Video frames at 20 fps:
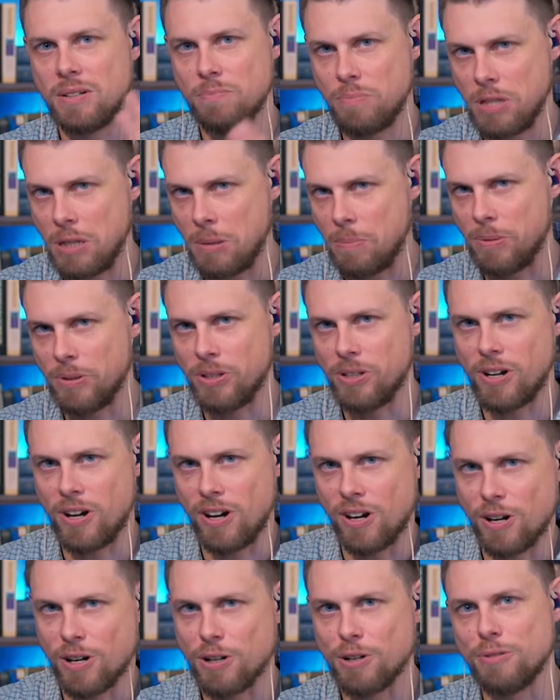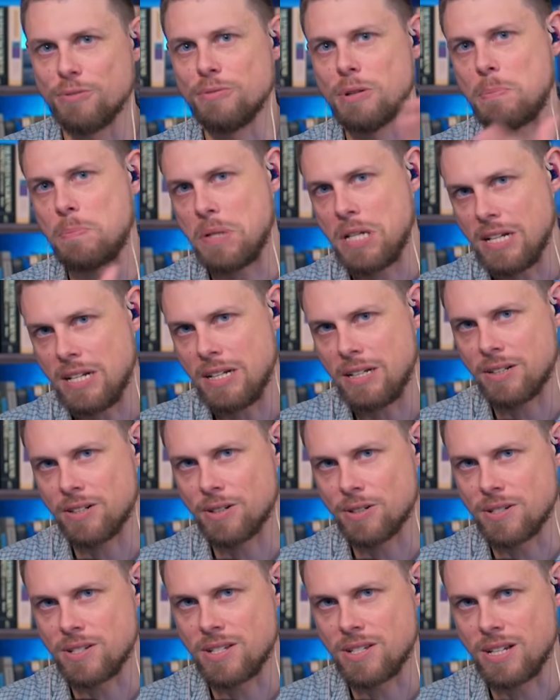people are repeating
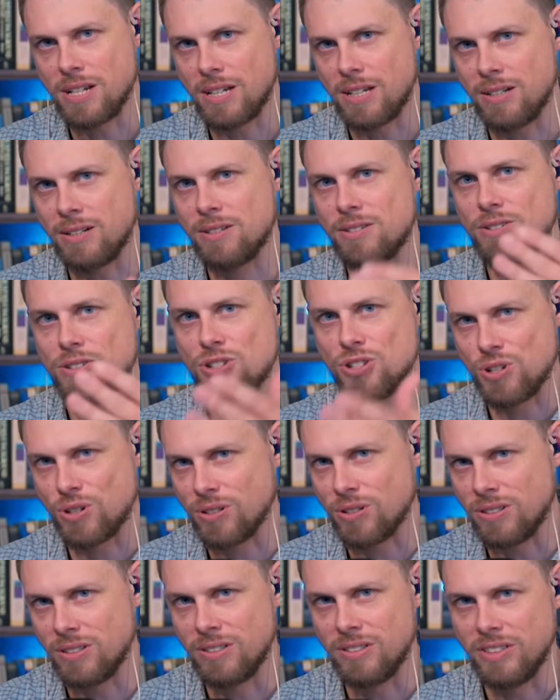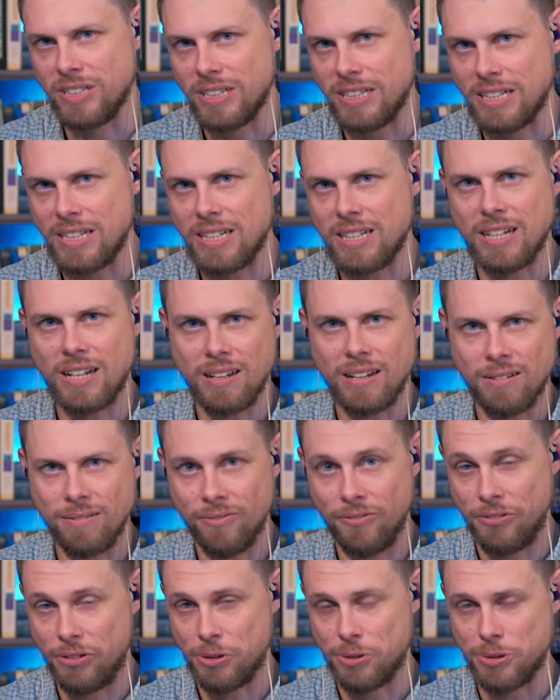her sin, certainly
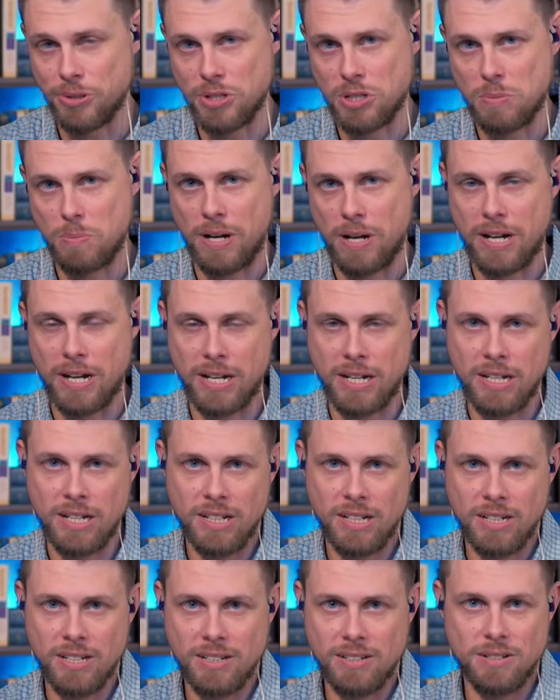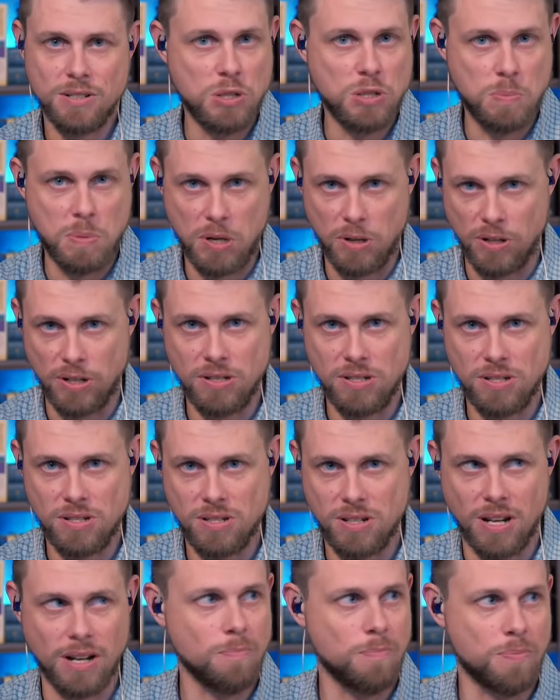influenced by spirits,
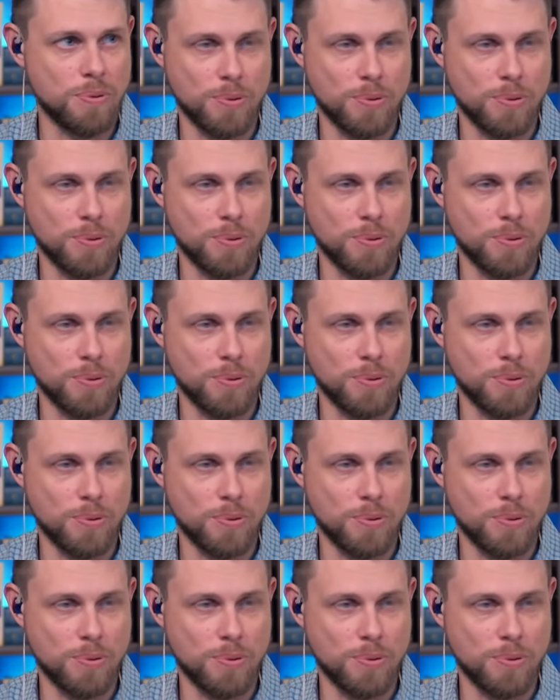and